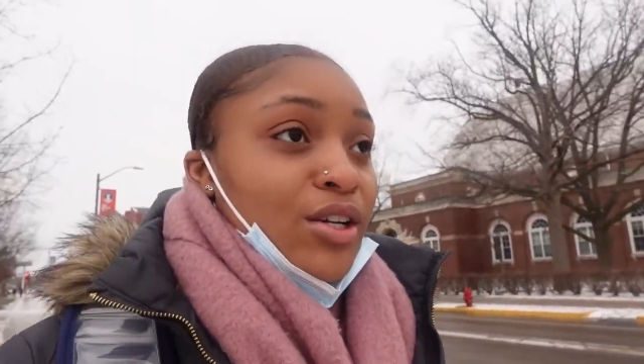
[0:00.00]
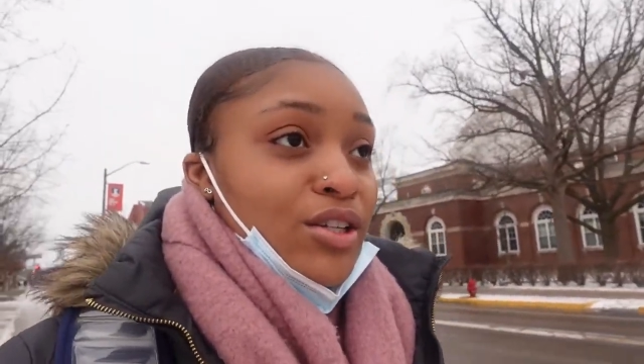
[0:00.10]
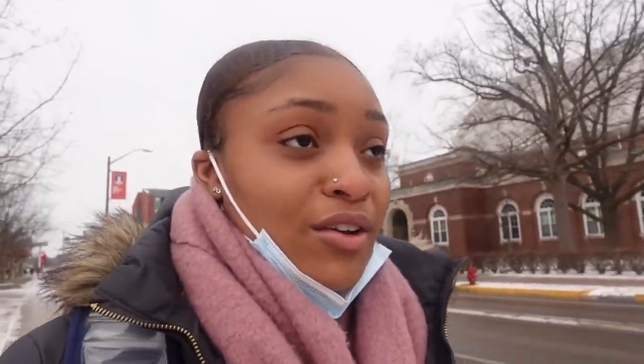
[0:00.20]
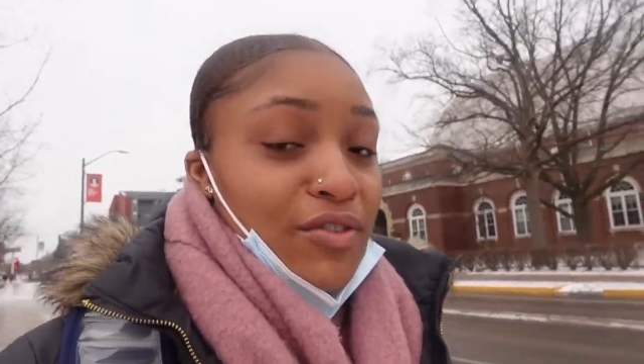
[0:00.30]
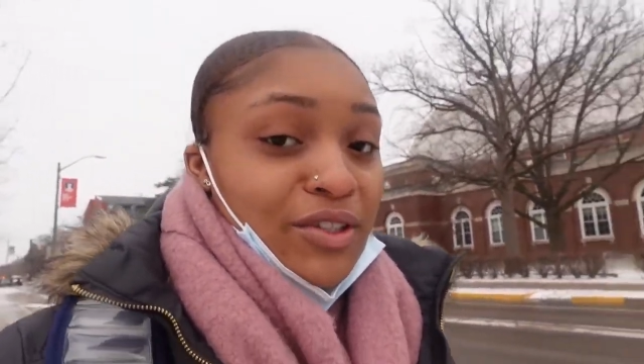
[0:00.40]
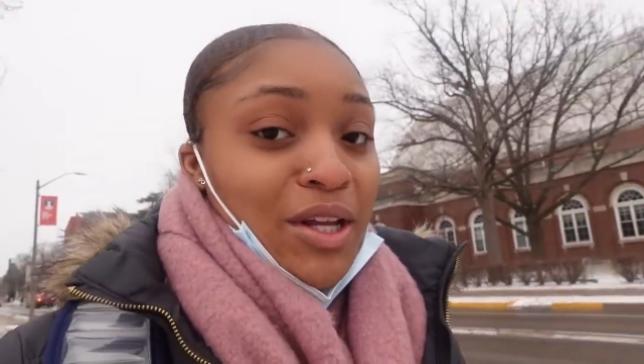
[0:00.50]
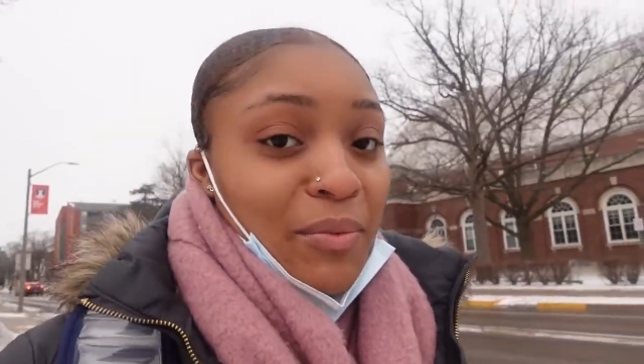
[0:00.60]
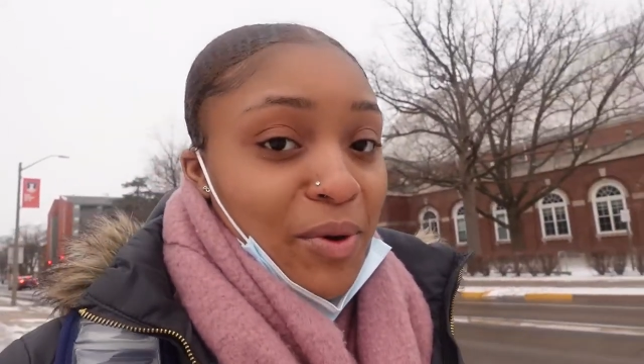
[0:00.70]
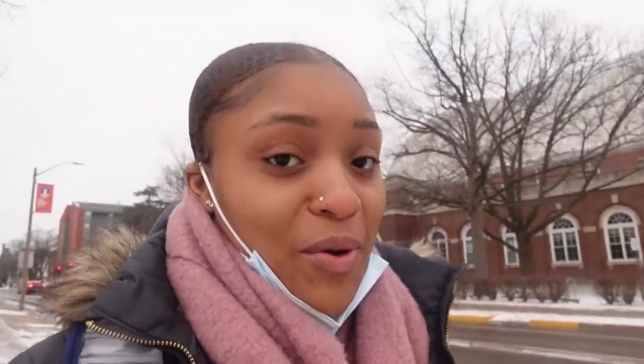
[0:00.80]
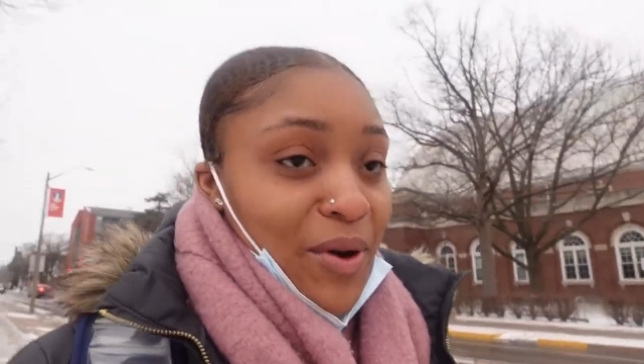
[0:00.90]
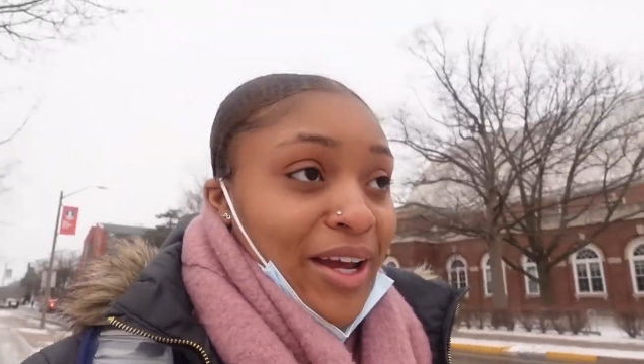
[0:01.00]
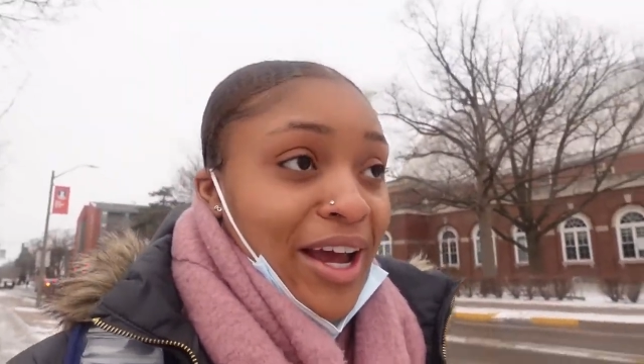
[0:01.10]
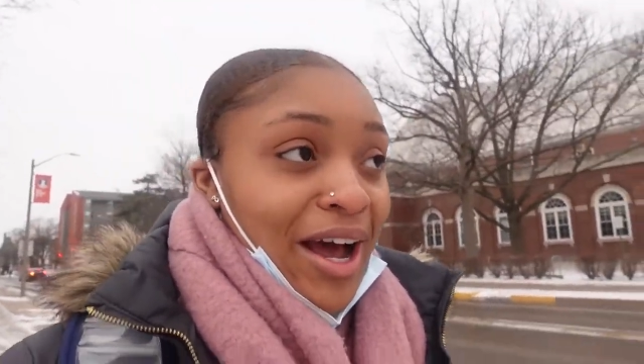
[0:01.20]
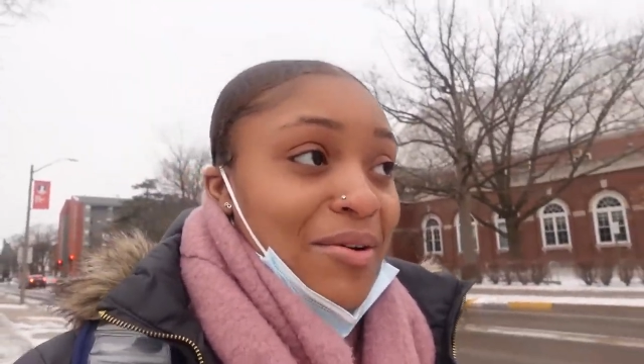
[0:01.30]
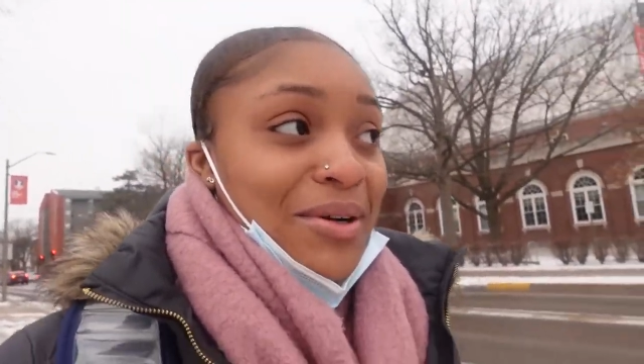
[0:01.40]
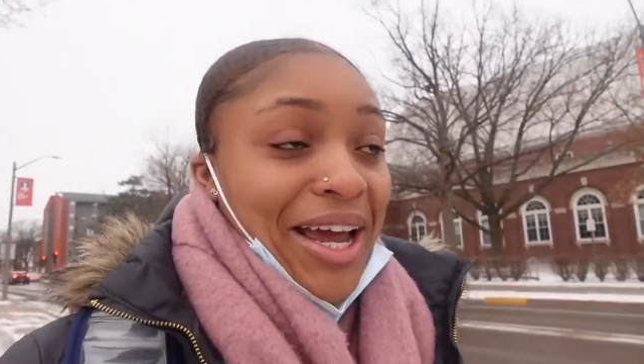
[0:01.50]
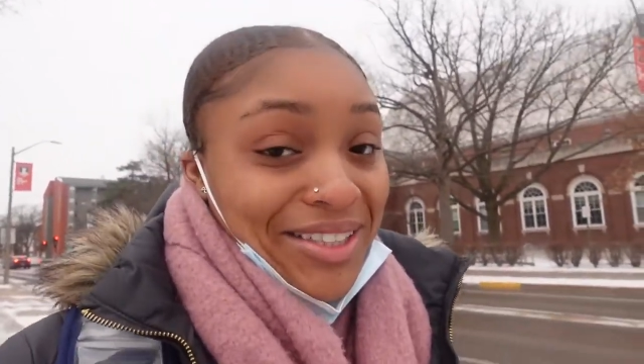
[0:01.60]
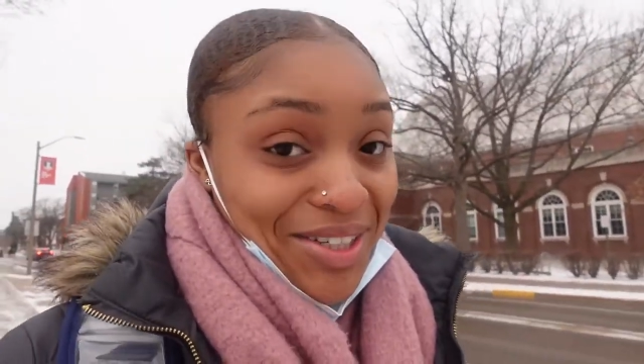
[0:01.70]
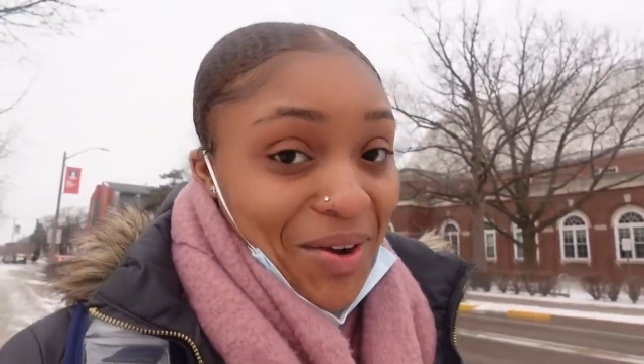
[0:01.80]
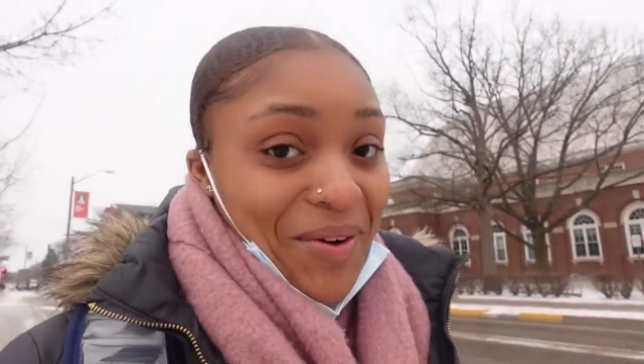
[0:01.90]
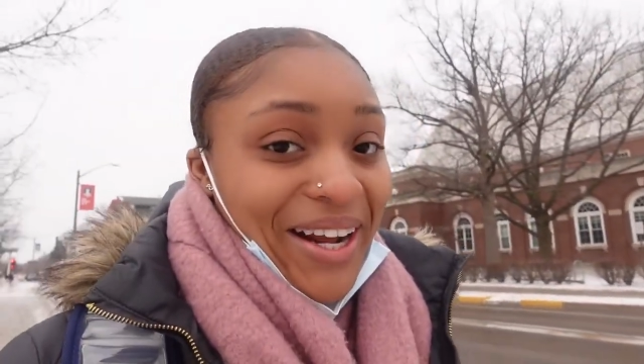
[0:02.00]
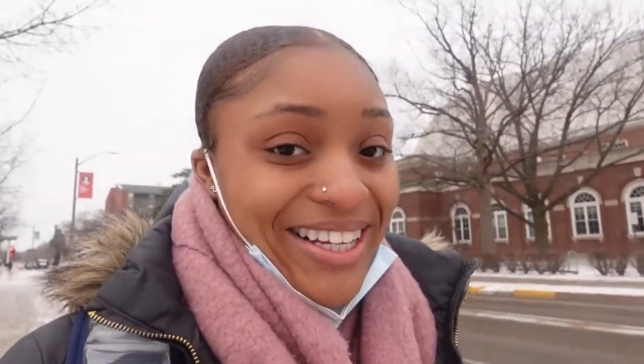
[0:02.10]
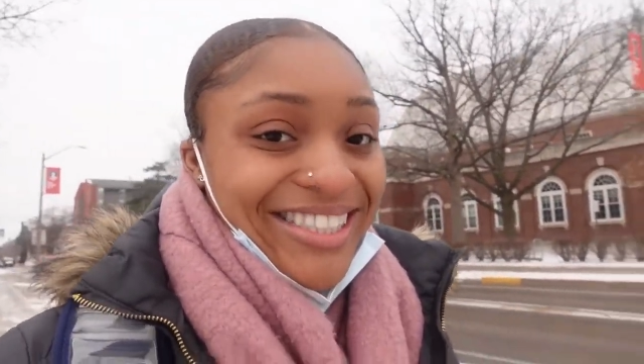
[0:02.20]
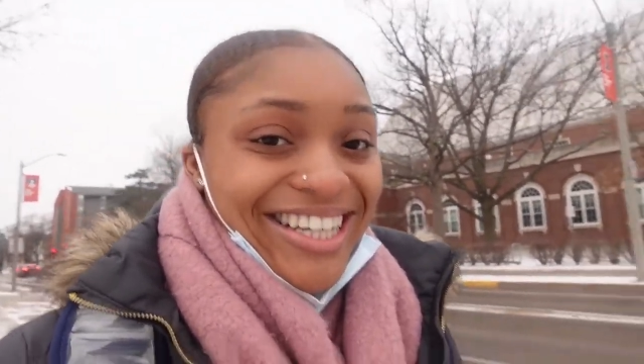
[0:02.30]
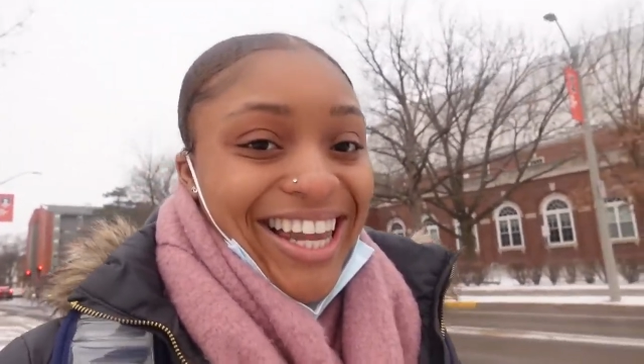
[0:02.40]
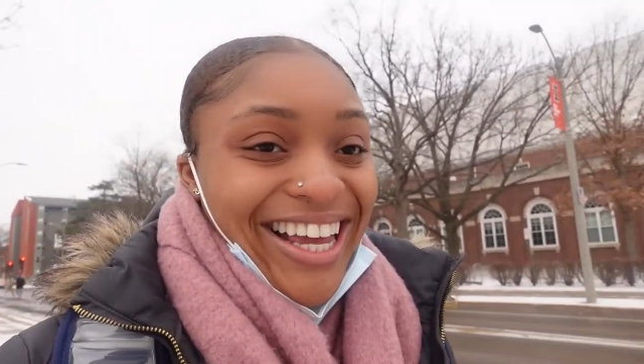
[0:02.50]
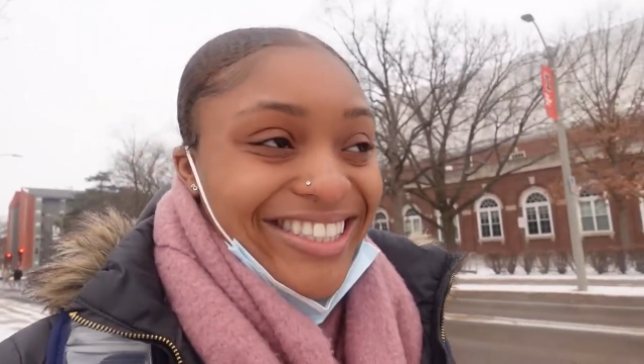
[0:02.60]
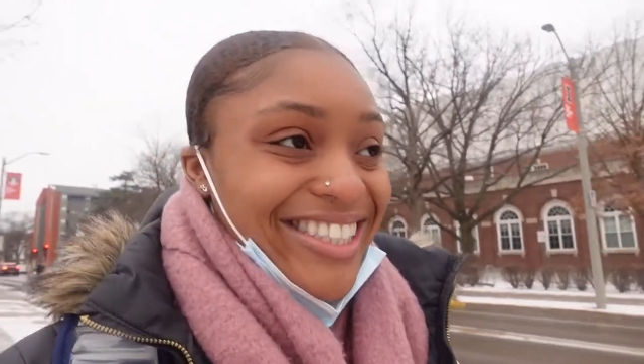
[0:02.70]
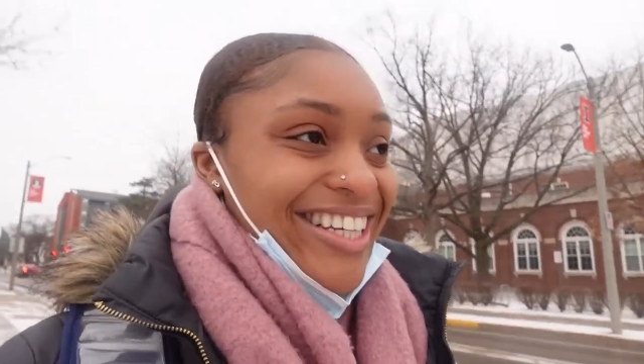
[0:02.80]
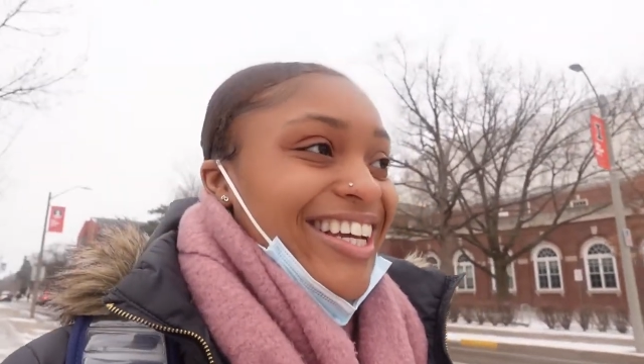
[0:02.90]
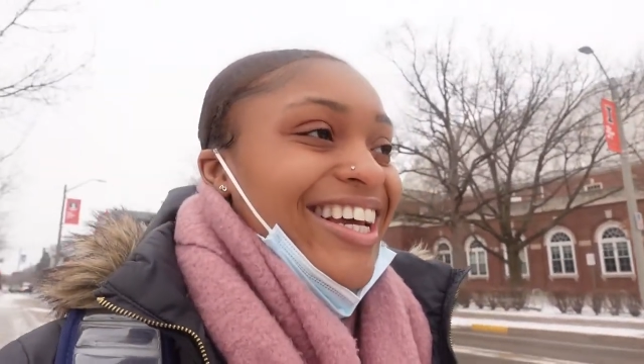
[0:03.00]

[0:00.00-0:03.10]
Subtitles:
So I'm finna stop recording. I'll catch y'all when I get to class.